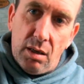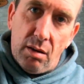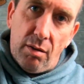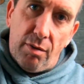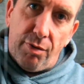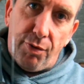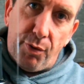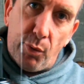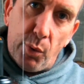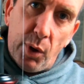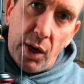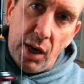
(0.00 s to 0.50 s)

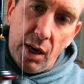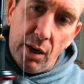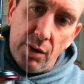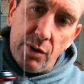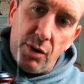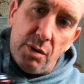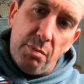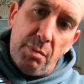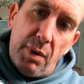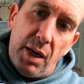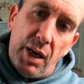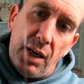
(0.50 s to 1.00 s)
300
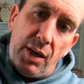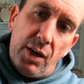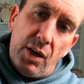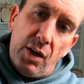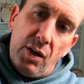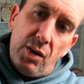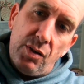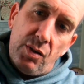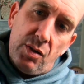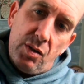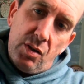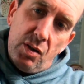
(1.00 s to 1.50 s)

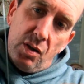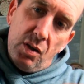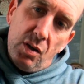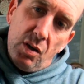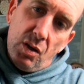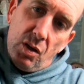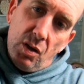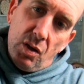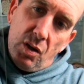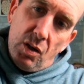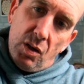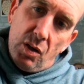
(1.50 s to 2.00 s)
meters
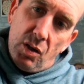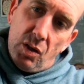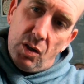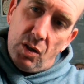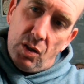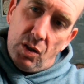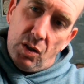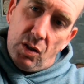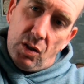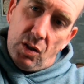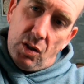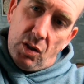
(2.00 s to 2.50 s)

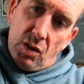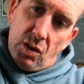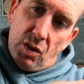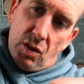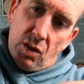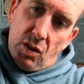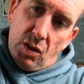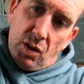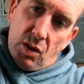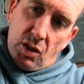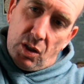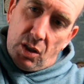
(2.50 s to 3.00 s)

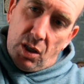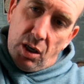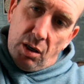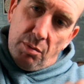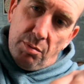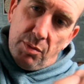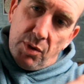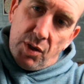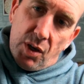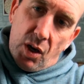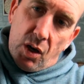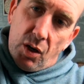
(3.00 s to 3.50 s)

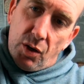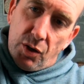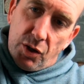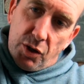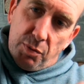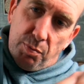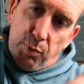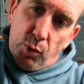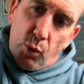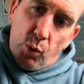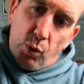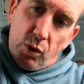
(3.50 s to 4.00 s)
comes on a
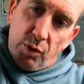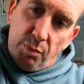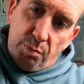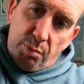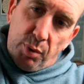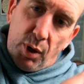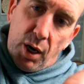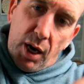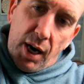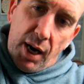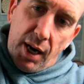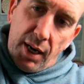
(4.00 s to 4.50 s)
spool of
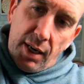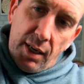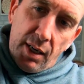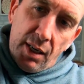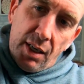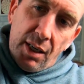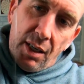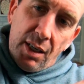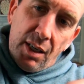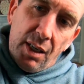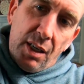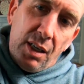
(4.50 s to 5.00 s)
braid.
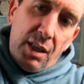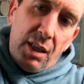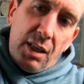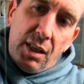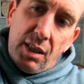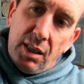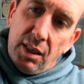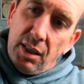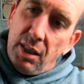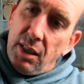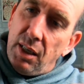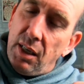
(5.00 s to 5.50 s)

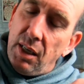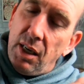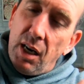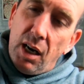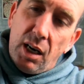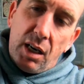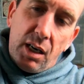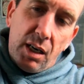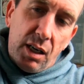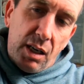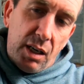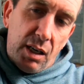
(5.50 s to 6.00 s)
You're not
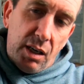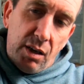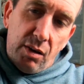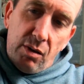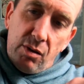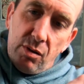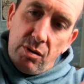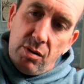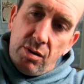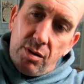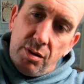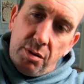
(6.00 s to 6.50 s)
going to
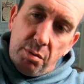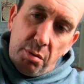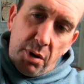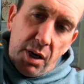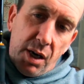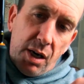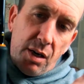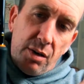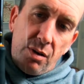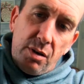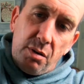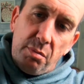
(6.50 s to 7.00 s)
use
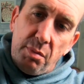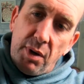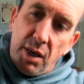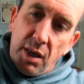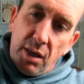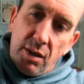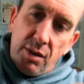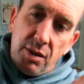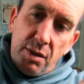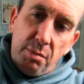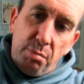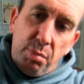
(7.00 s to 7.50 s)
300
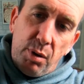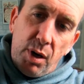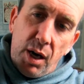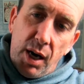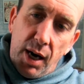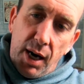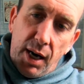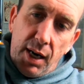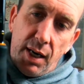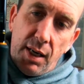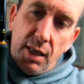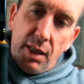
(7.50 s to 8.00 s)
meters of
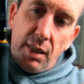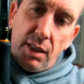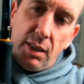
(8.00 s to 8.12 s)
braid.